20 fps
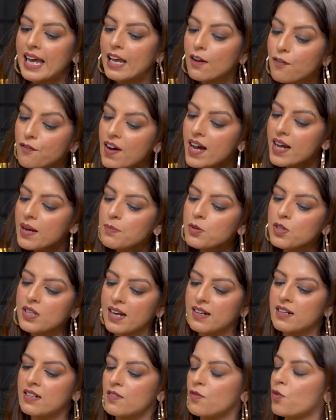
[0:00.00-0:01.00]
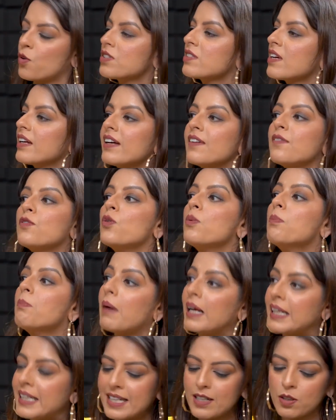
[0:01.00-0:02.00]
If I am to get a divorce, I have no
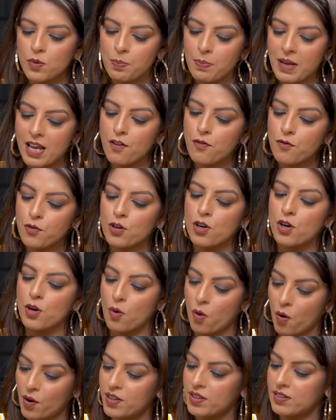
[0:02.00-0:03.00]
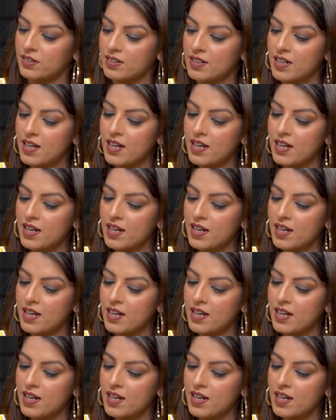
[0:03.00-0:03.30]
money to pay for a lawyer.